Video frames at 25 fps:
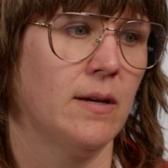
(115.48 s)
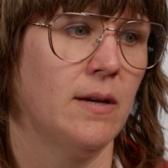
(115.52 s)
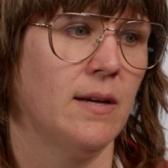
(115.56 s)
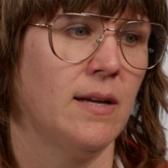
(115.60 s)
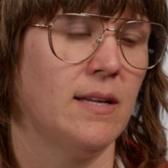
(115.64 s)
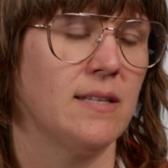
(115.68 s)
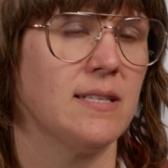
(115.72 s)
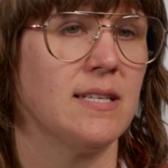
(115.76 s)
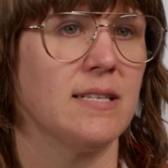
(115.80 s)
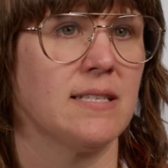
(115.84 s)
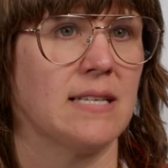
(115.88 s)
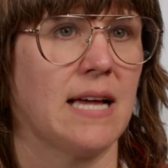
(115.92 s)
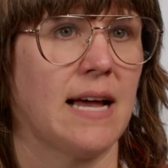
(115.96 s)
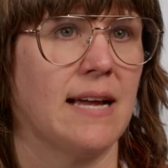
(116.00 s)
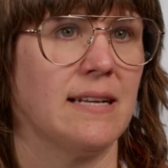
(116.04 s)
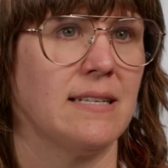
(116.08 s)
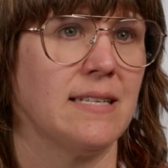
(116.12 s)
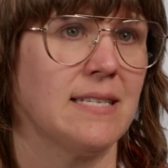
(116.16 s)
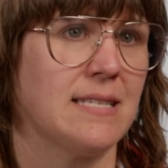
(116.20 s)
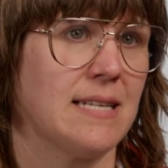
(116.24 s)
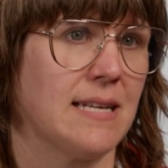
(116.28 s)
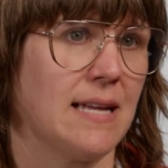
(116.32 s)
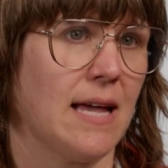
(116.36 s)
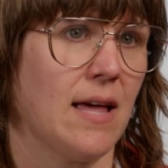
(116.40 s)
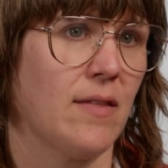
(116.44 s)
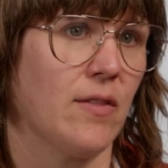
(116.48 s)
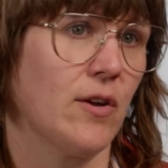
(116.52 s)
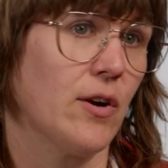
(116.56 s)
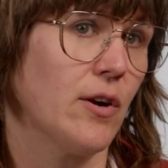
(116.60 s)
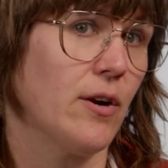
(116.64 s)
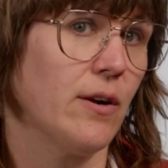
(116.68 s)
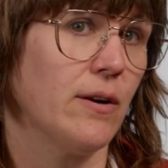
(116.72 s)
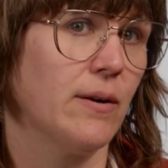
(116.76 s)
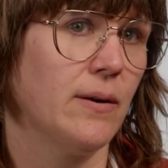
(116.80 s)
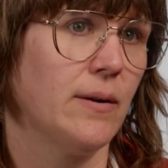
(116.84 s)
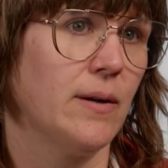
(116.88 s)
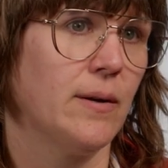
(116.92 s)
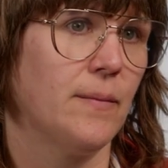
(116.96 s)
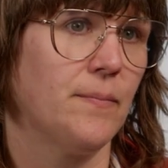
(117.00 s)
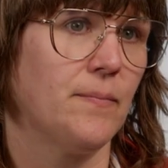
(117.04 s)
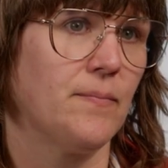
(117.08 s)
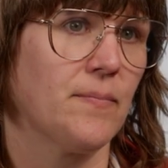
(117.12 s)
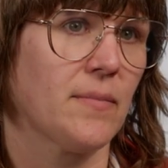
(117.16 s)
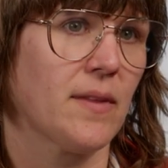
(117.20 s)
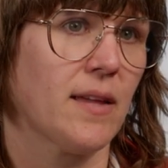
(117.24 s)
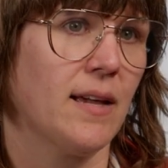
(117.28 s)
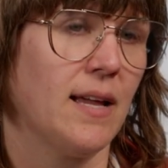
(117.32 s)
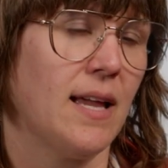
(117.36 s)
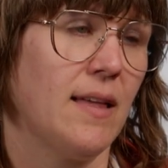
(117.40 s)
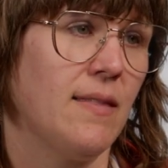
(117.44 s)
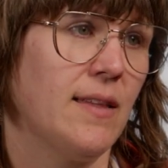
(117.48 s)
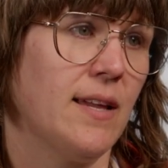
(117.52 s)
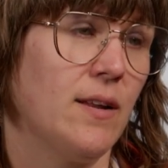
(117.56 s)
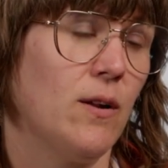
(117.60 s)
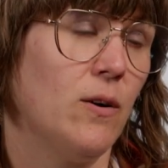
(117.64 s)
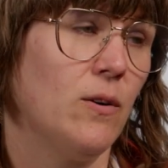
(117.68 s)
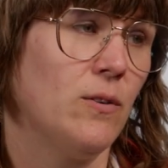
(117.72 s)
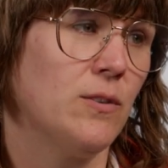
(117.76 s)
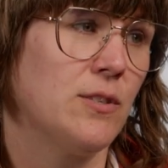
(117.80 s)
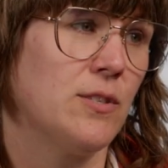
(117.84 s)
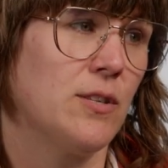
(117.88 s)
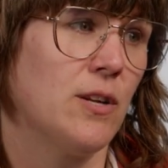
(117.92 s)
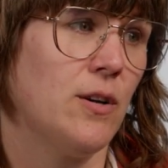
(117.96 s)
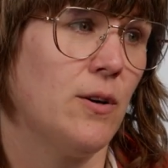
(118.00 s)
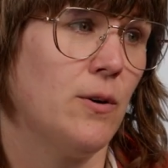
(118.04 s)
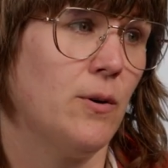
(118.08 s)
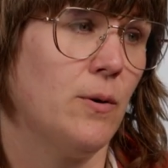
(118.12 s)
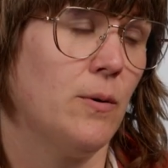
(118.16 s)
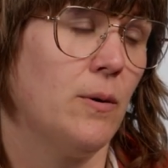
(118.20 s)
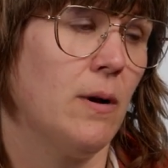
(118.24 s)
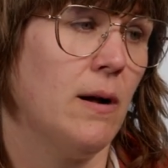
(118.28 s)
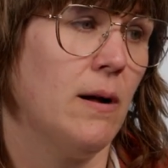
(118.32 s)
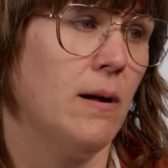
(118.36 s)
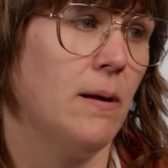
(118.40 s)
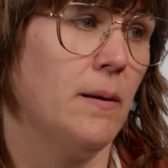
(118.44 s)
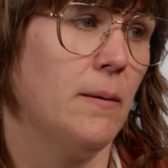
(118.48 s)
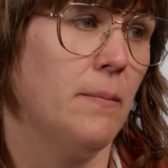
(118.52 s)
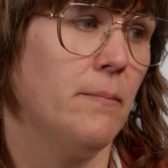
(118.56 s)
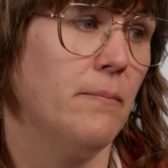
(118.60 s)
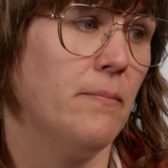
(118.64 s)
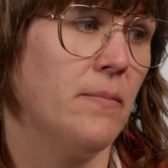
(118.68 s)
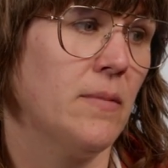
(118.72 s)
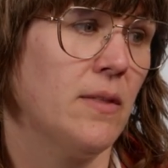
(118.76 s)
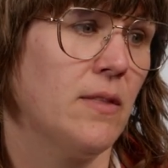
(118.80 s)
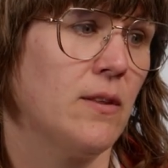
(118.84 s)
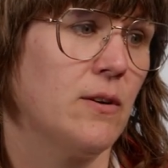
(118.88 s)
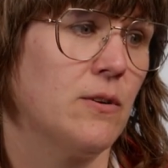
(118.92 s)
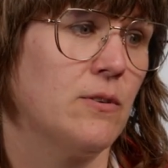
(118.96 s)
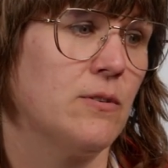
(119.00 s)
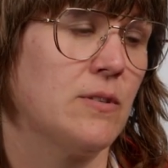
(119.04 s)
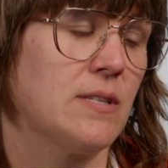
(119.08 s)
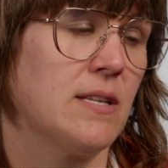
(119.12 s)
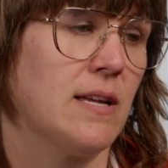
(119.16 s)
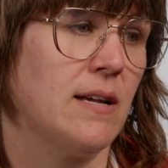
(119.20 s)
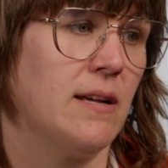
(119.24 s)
designs together. And then also there's